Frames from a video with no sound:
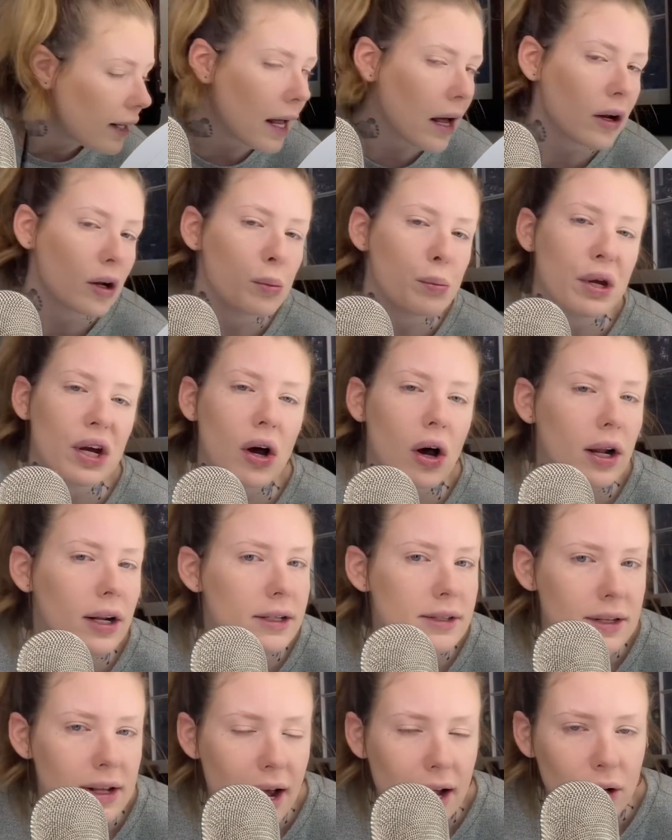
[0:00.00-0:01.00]
Now, to be
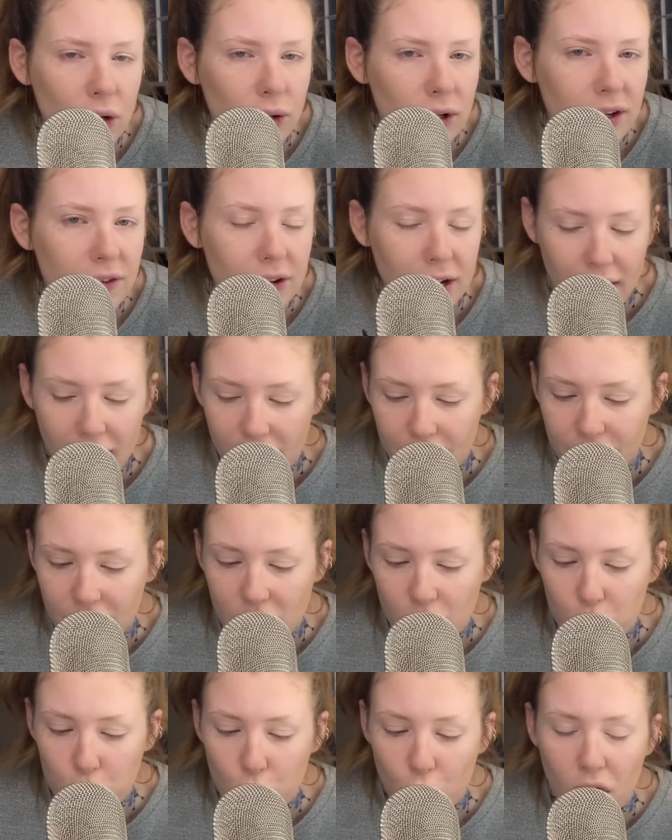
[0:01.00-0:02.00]
honest, I don't even have
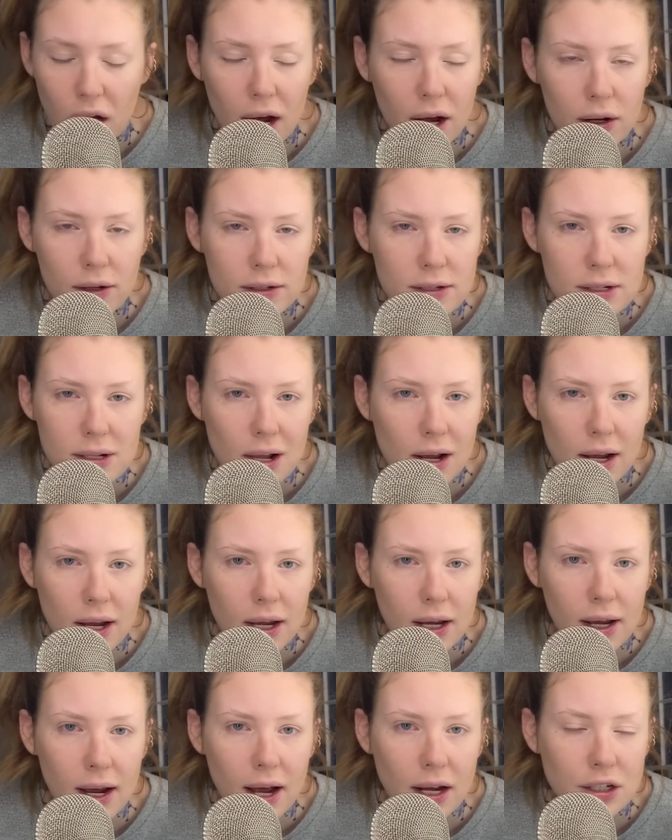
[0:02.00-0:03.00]
any brows.
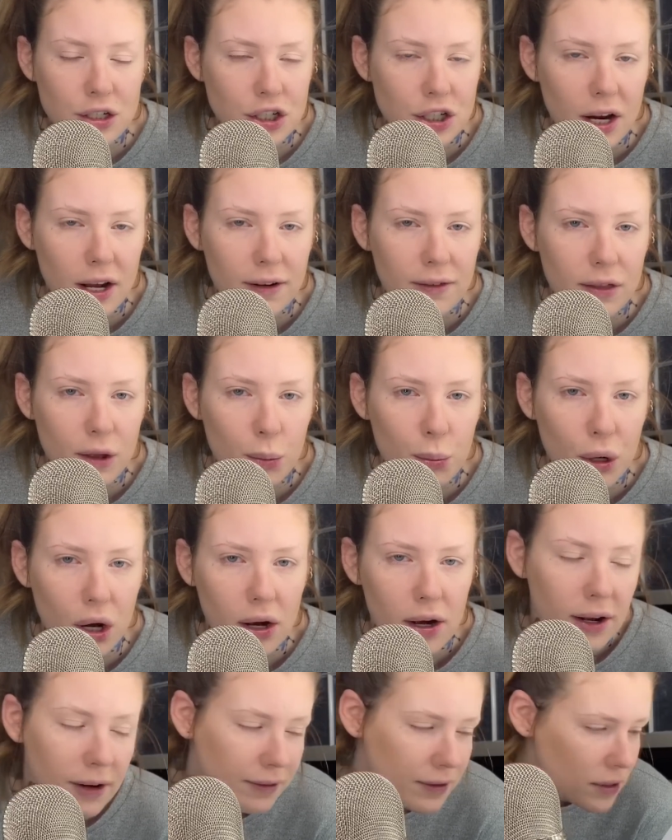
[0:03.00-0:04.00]
Like, I shave them
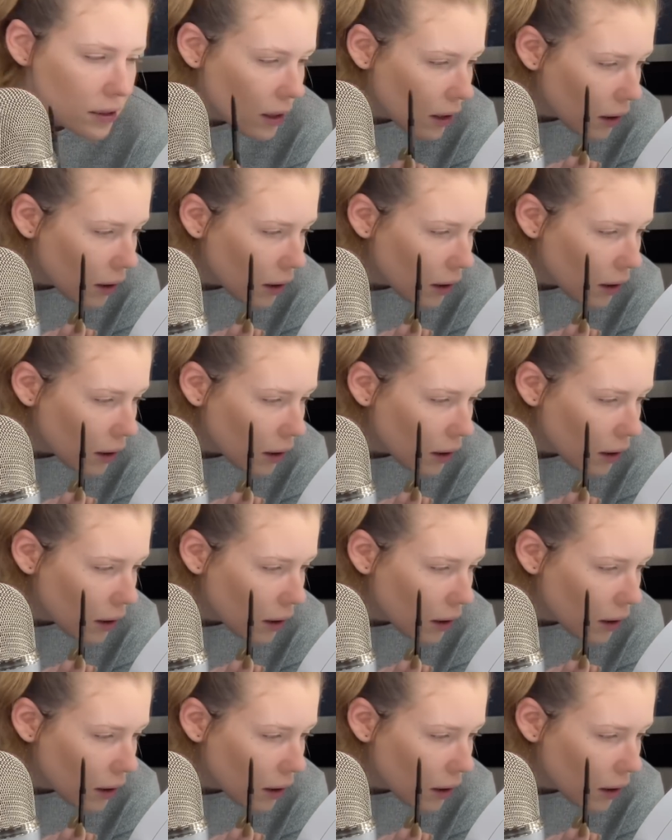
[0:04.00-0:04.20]
off, so.